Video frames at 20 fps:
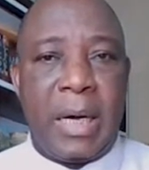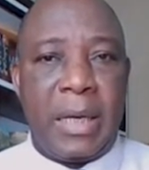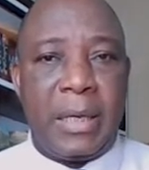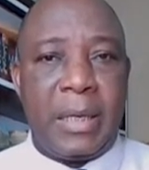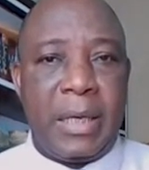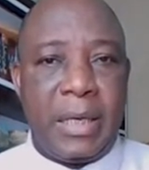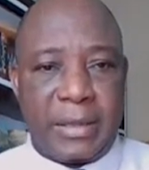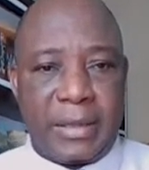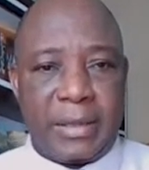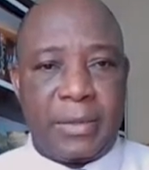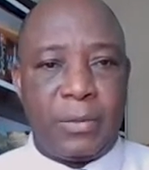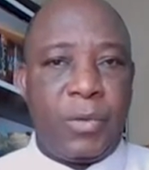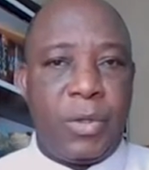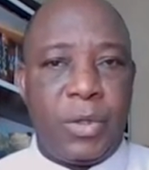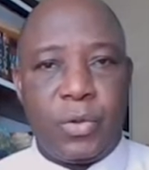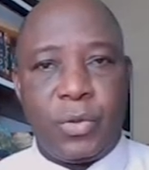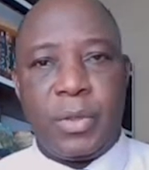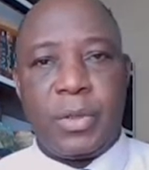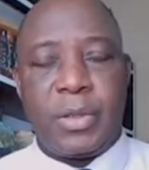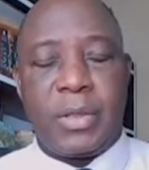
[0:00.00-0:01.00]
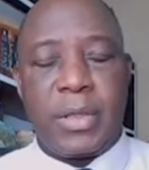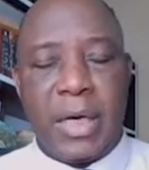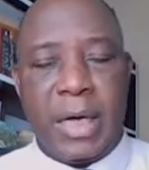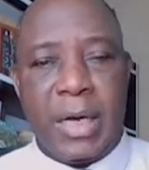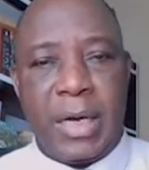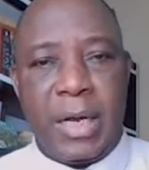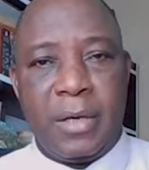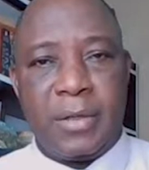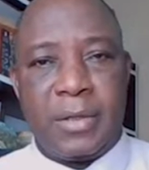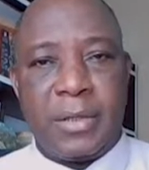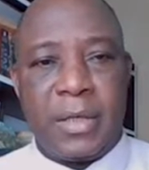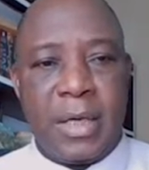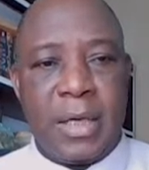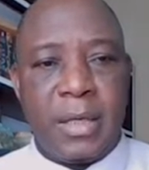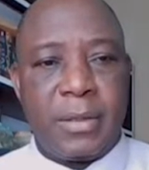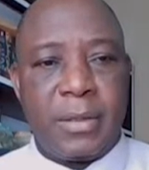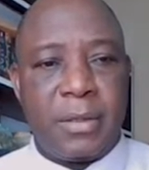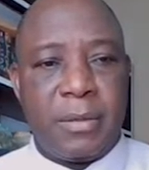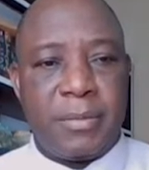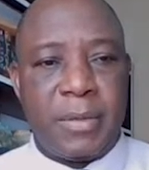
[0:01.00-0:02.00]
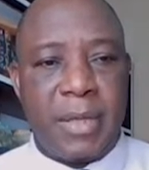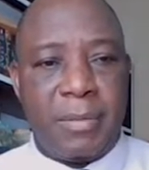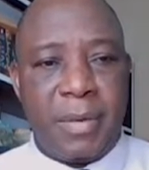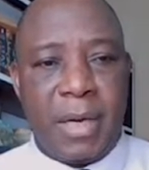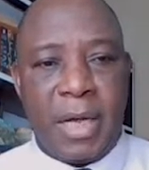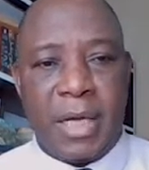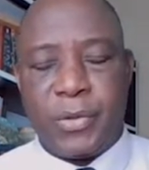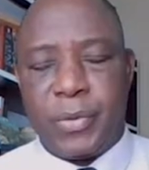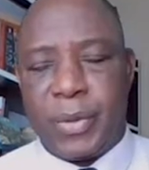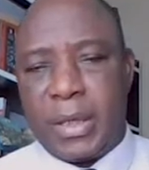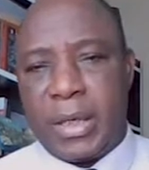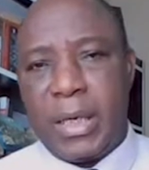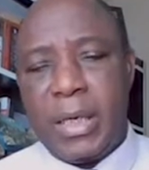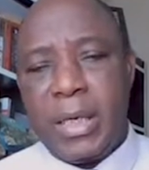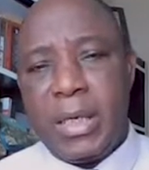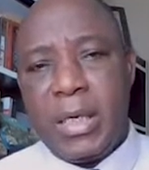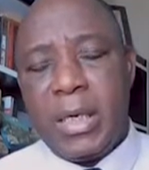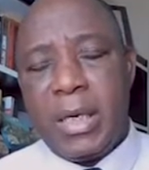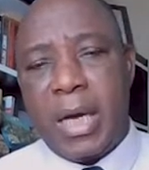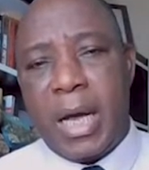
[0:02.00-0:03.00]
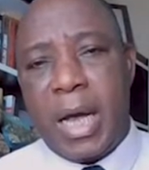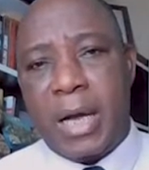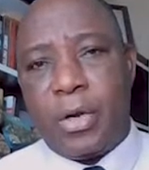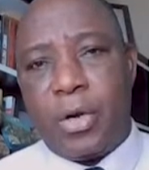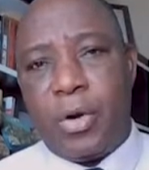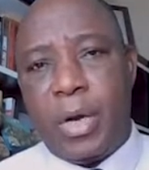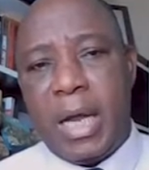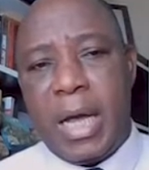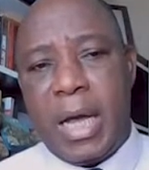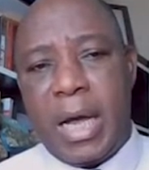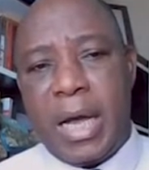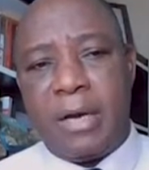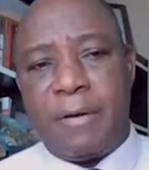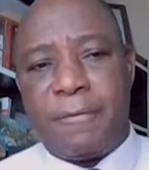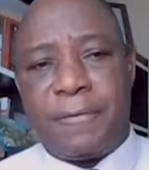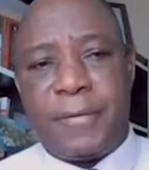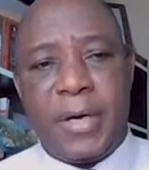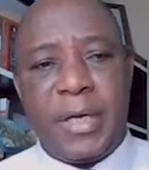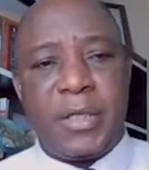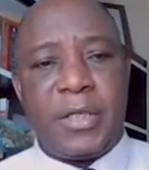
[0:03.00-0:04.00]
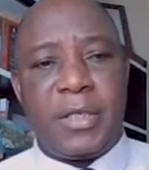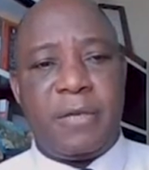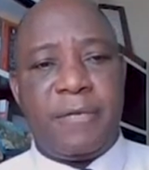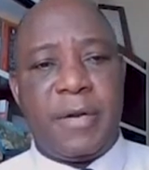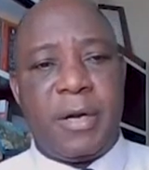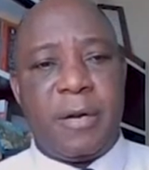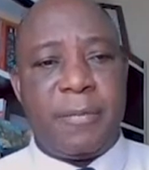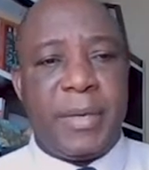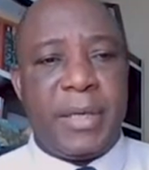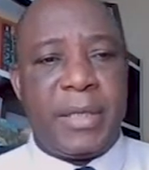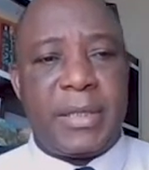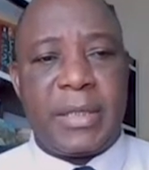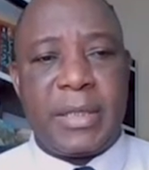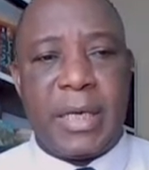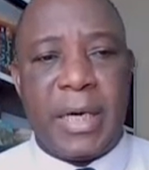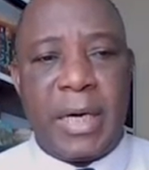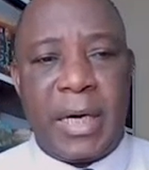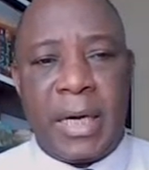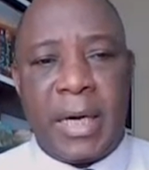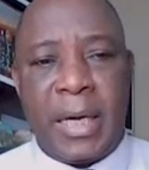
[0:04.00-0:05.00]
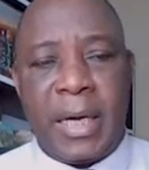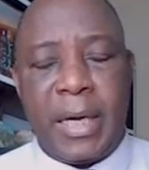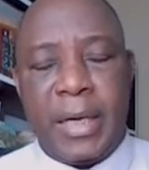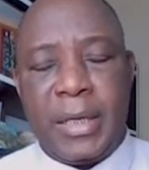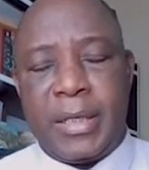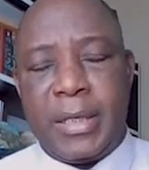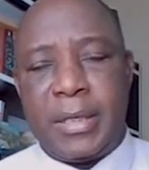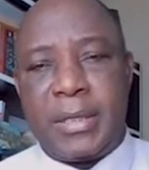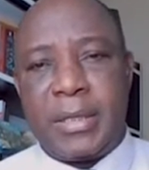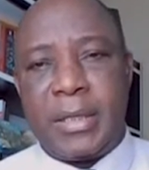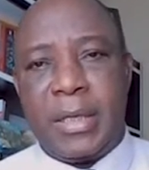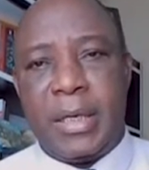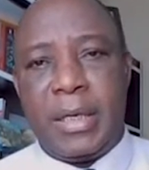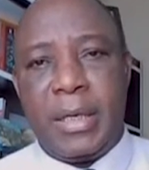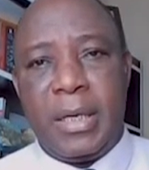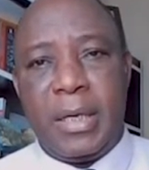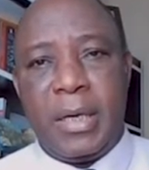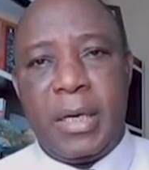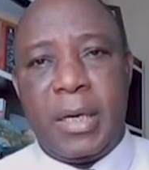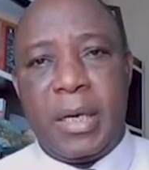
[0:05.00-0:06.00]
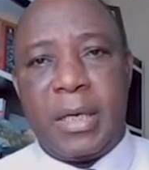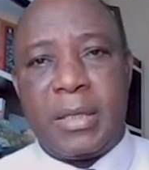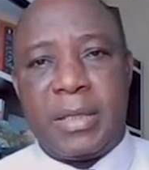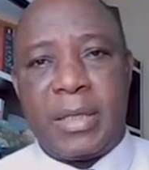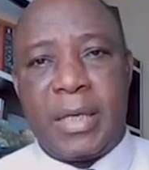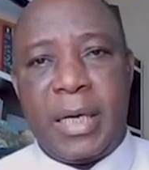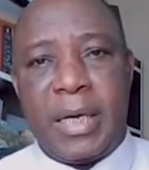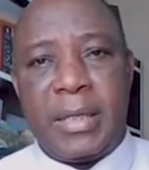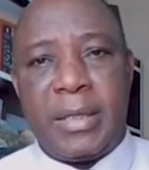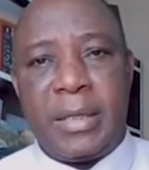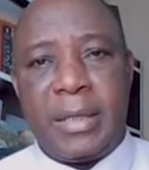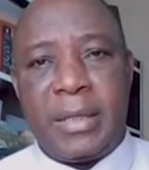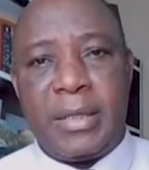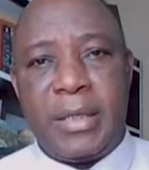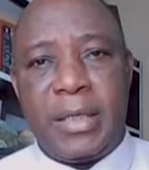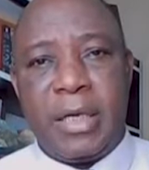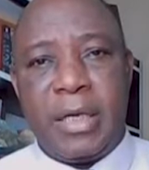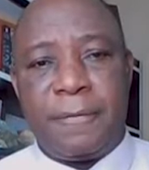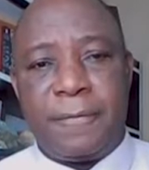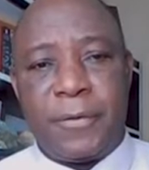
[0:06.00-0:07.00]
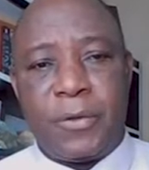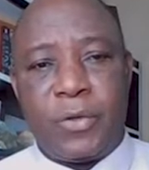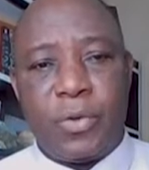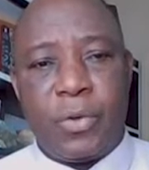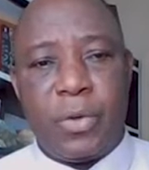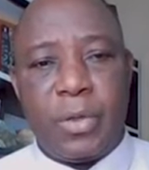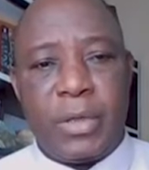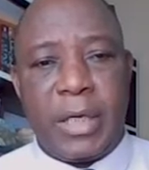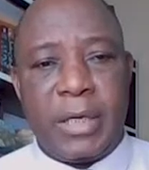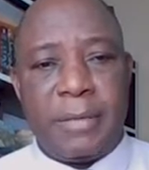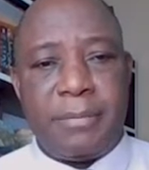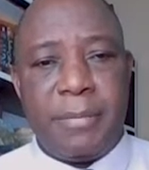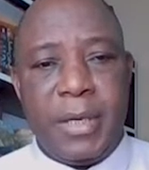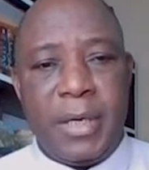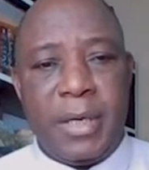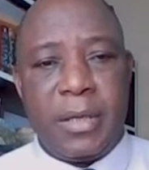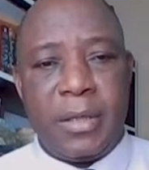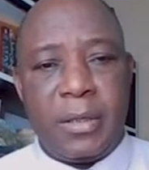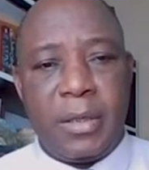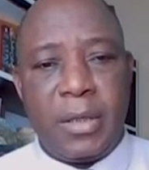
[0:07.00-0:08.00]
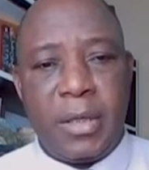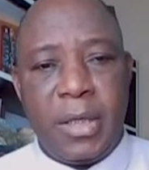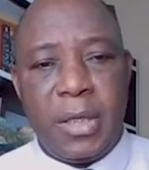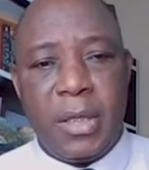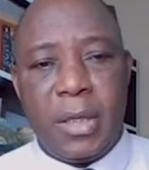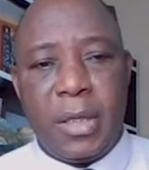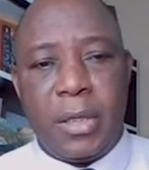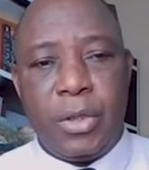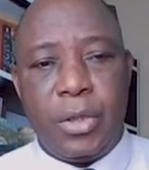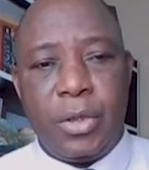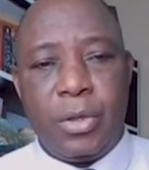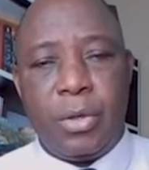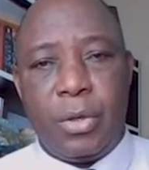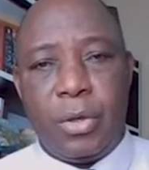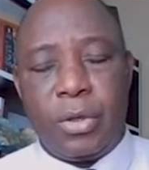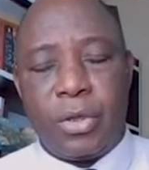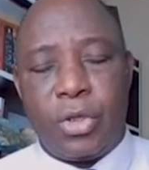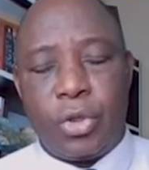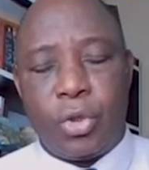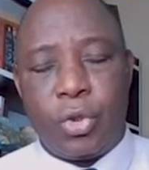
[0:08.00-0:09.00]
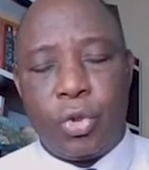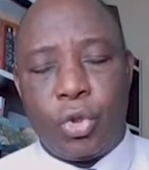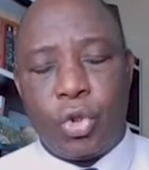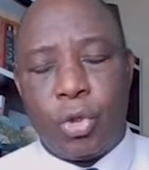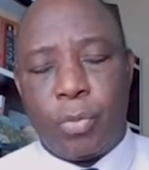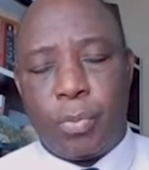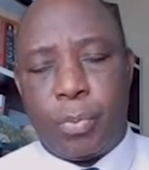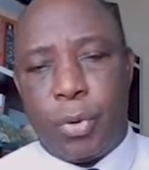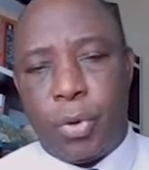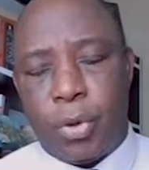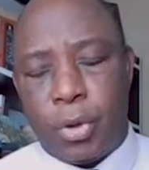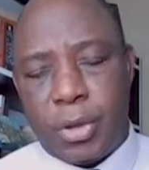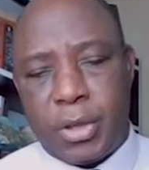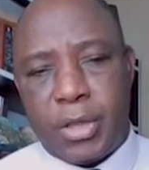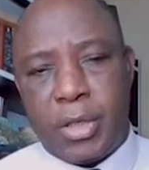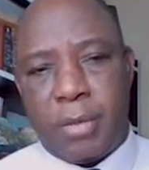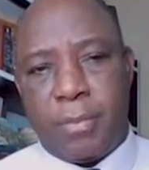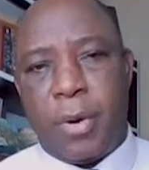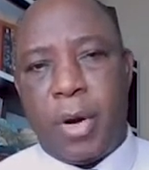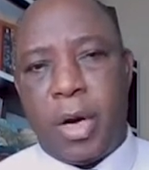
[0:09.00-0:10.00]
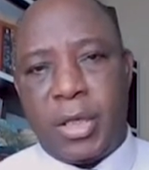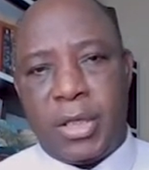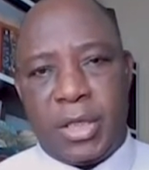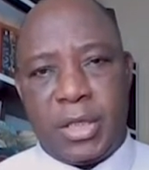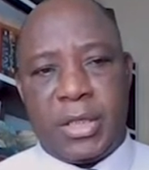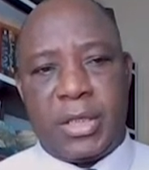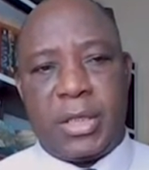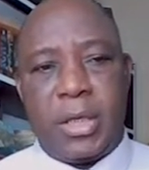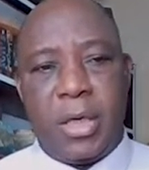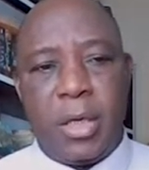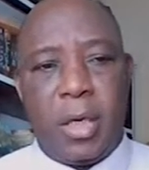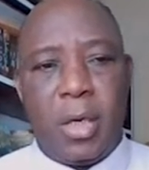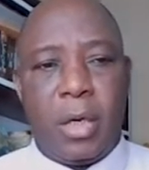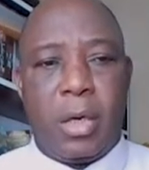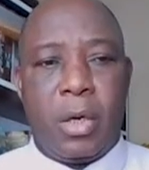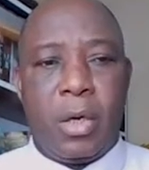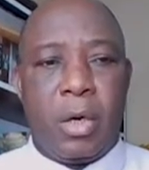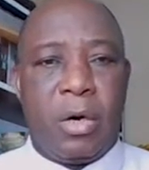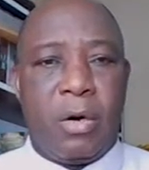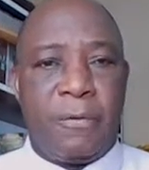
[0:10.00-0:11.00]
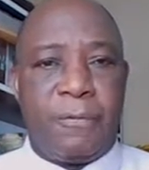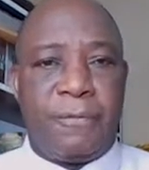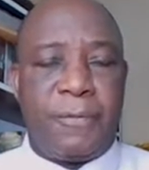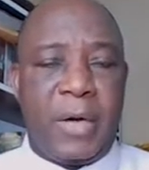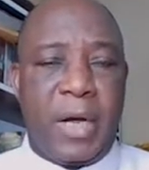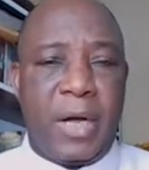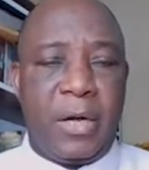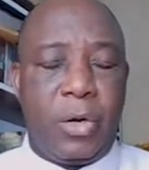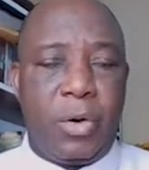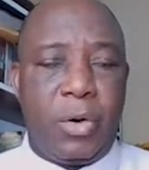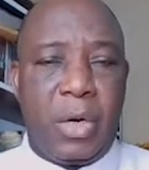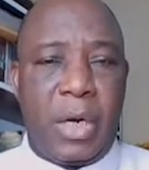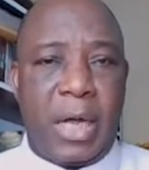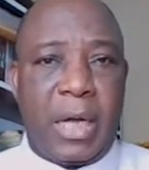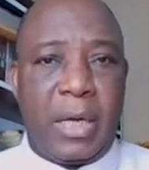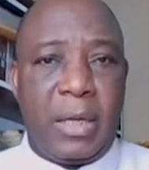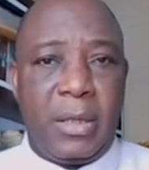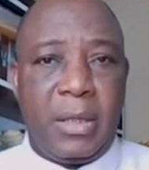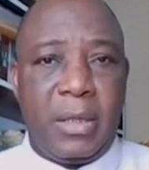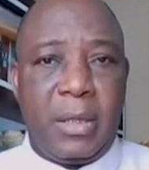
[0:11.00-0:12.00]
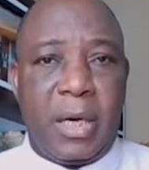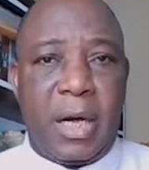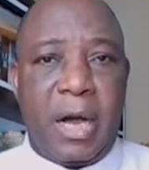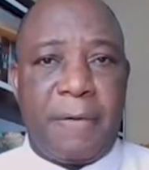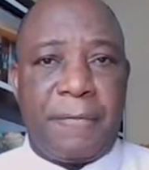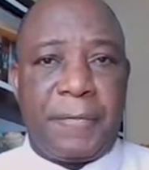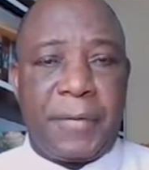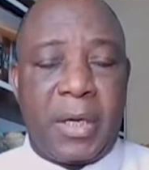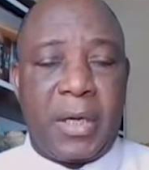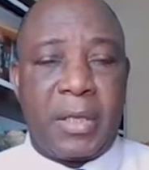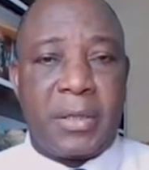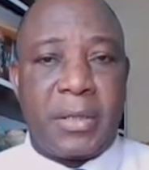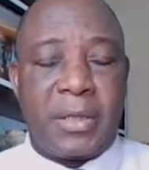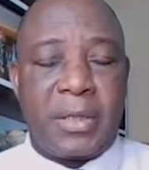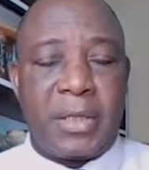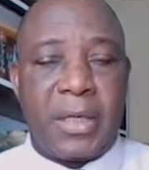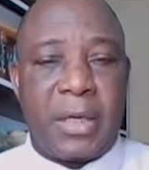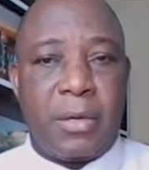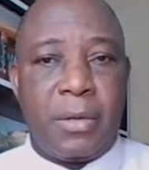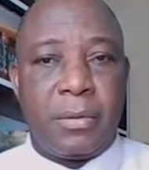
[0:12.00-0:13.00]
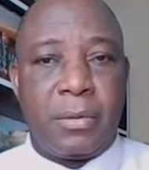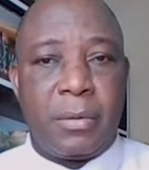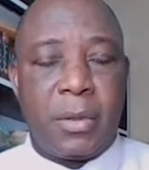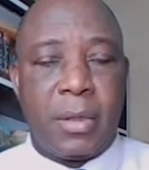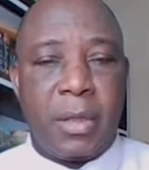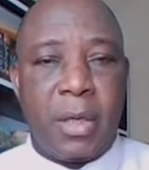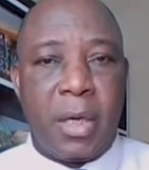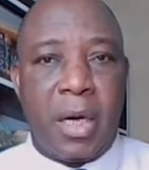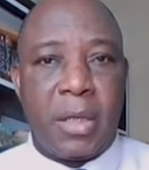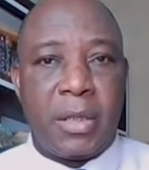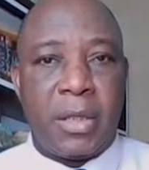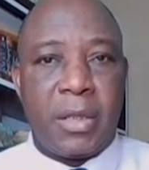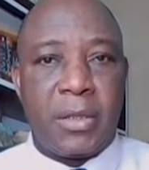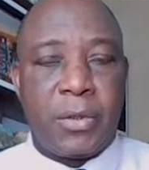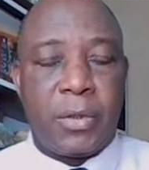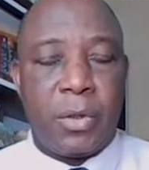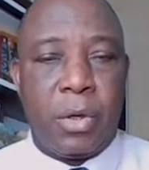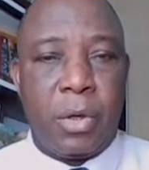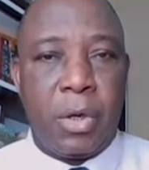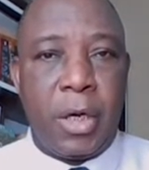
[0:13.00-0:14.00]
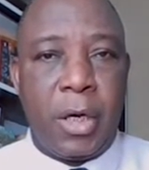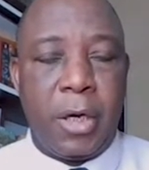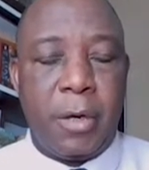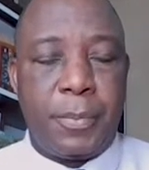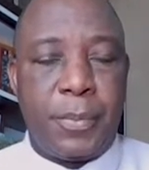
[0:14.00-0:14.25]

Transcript: list, which was announced sometime last week. Angola and the French Development Agency signed a deal for 200 million euros to support the budget of Angola, Africa's second largest oil